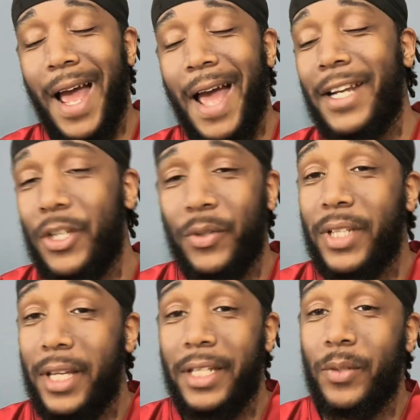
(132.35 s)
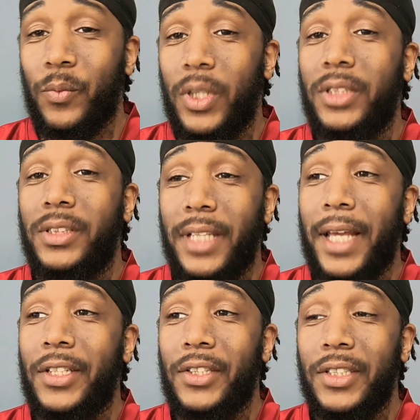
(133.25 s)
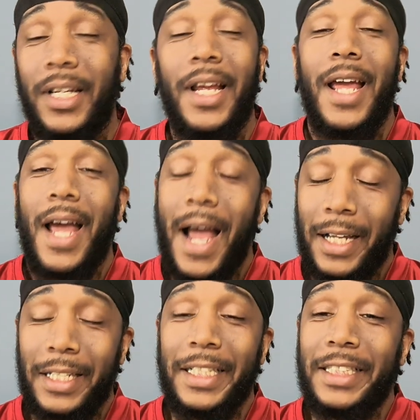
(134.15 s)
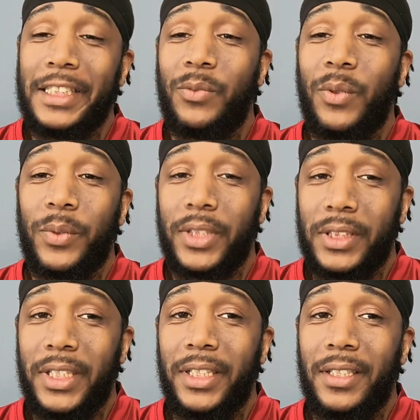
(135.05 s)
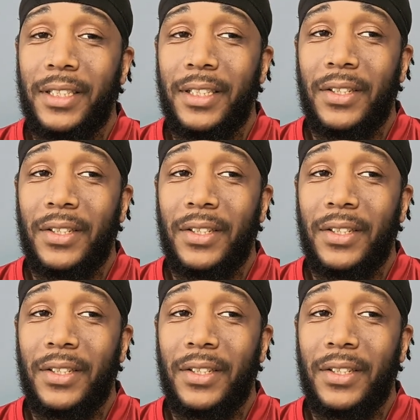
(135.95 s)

I know that it was that good. I could easily went with a 10.